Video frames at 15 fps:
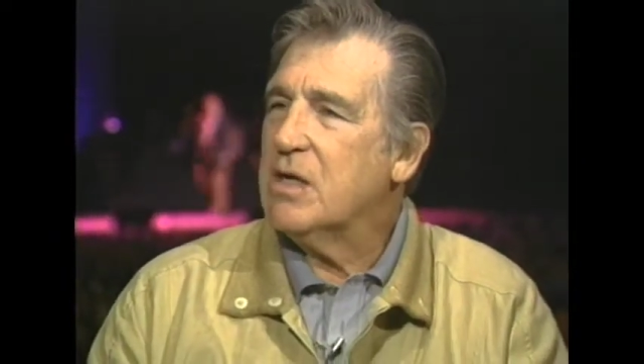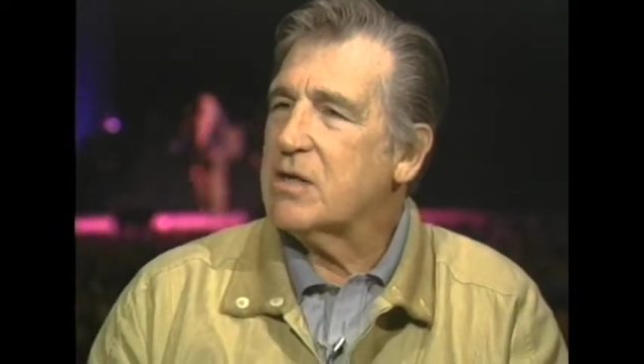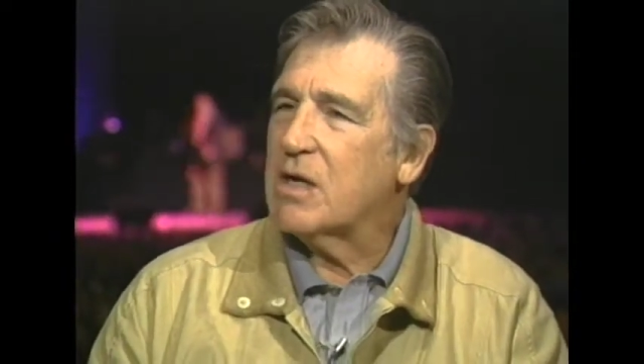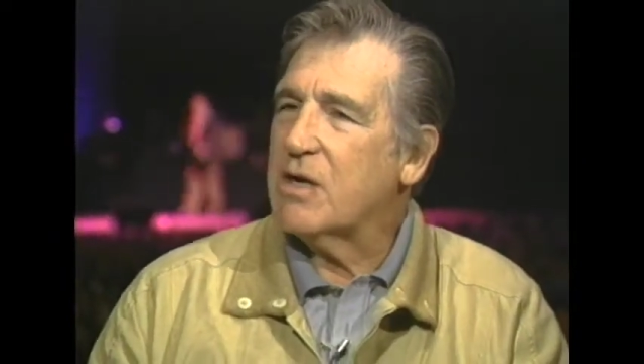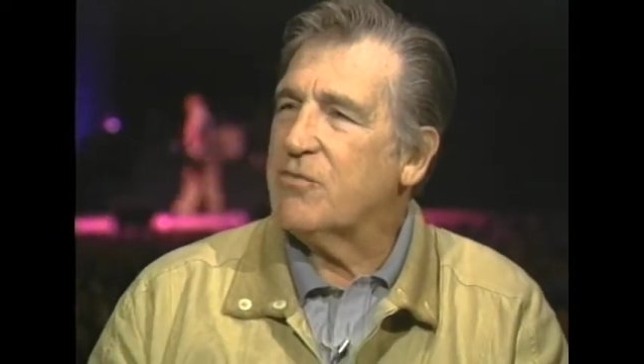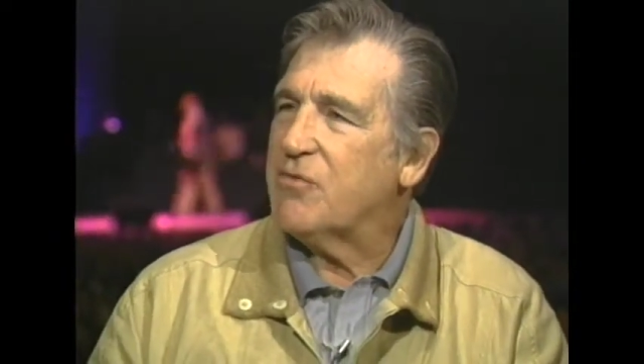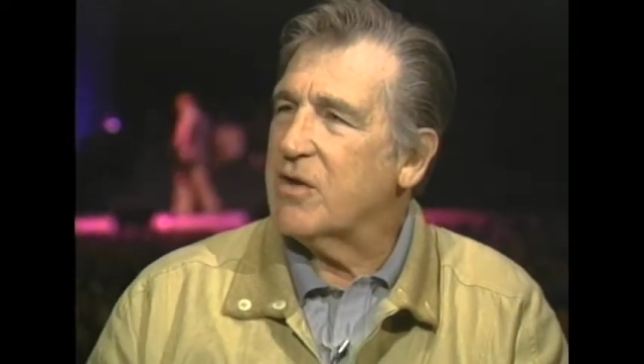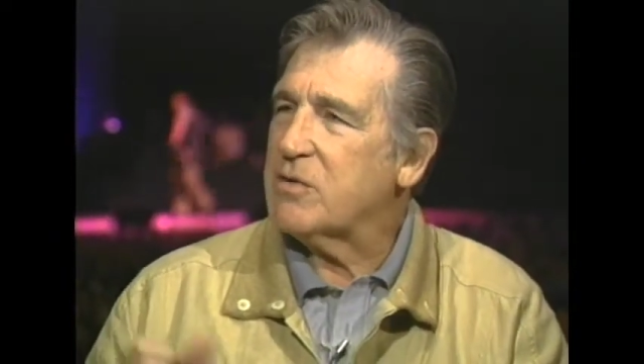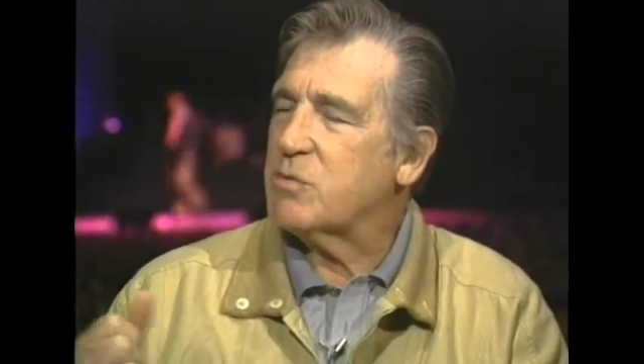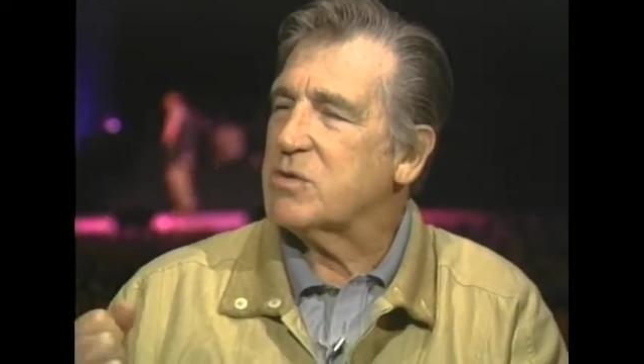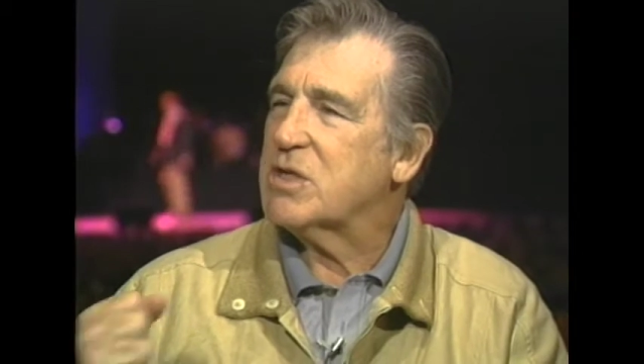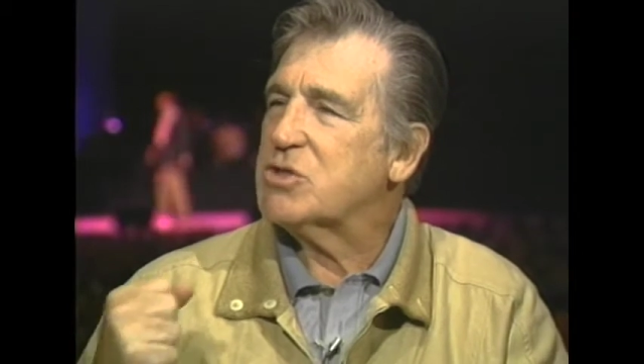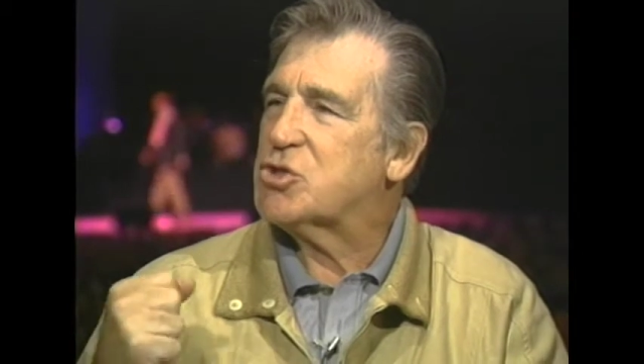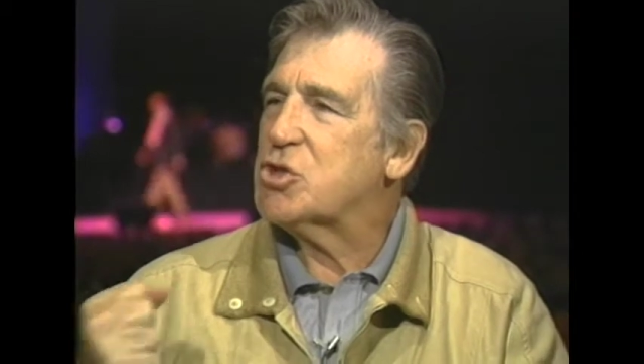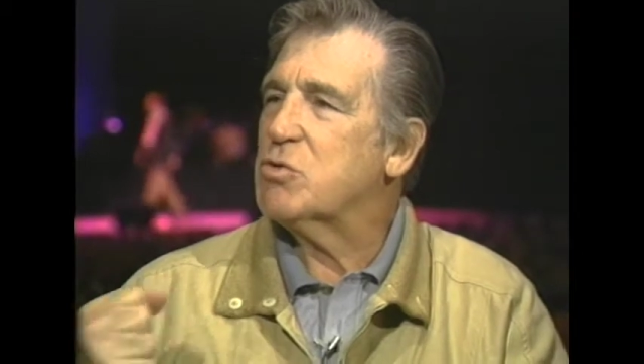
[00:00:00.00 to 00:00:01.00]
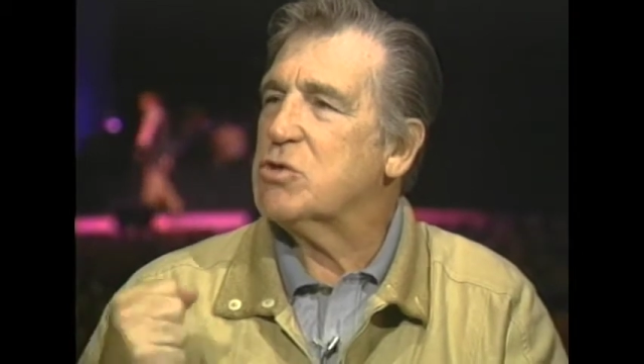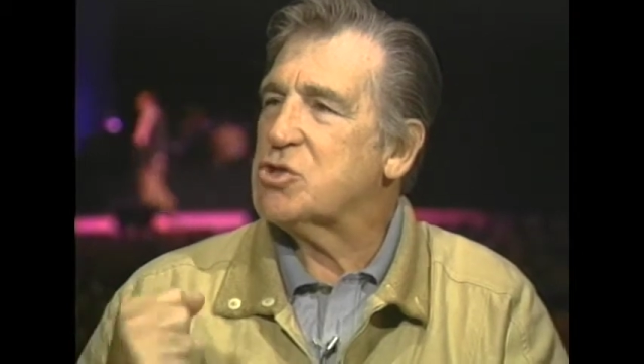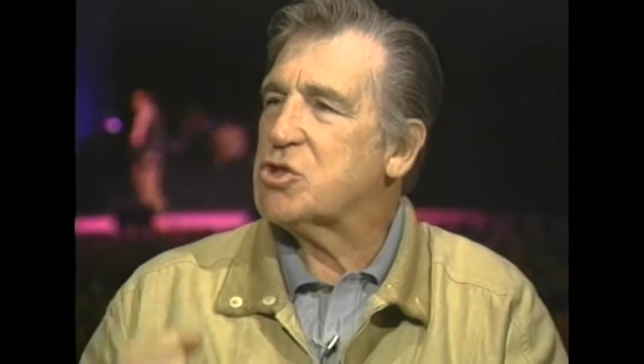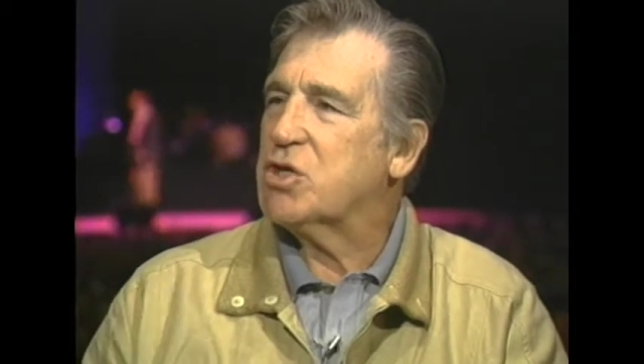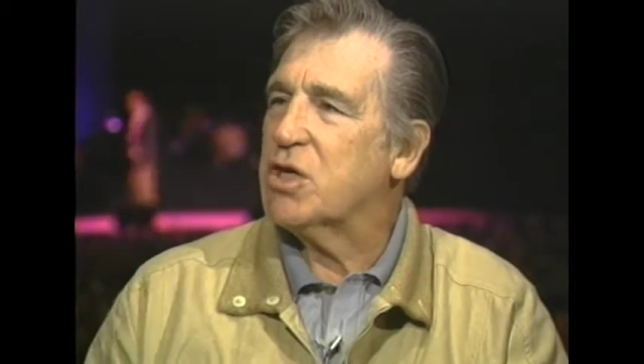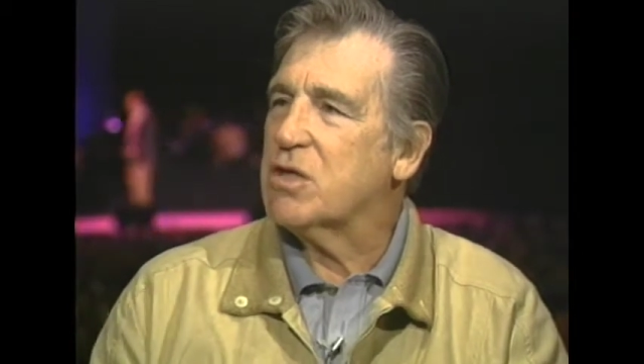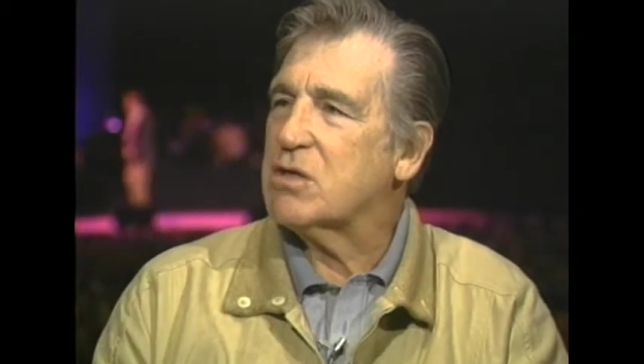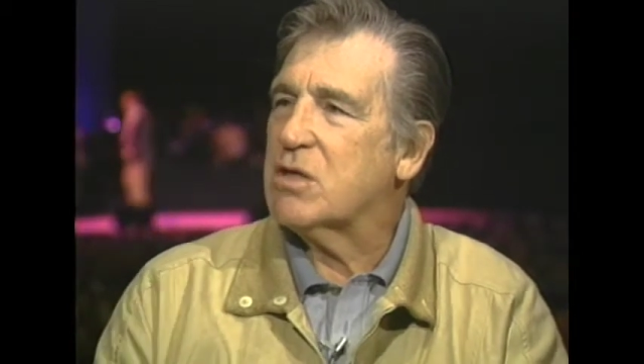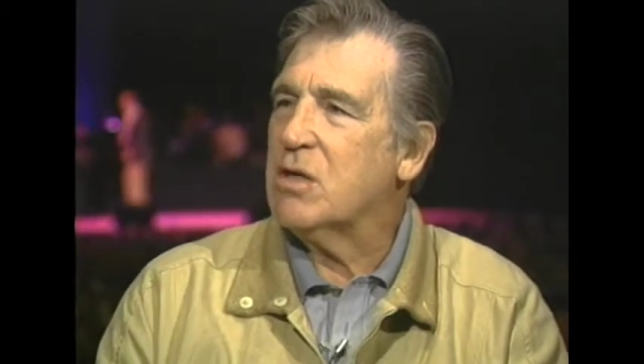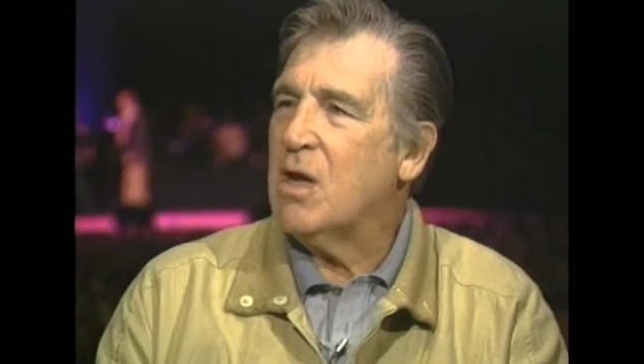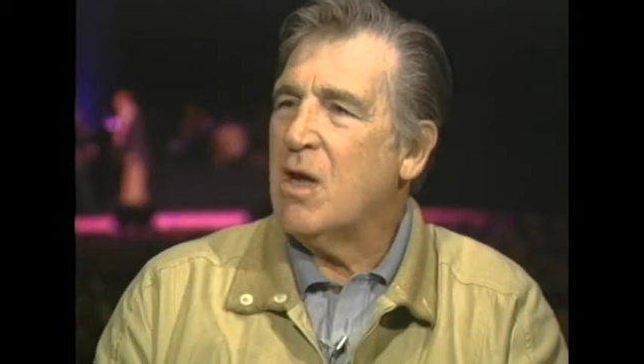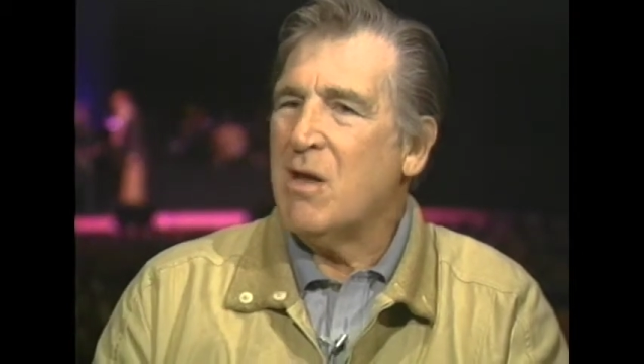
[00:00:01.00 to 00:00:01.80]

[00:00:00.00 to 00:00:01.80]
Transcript: I felt with a Jewish guilt.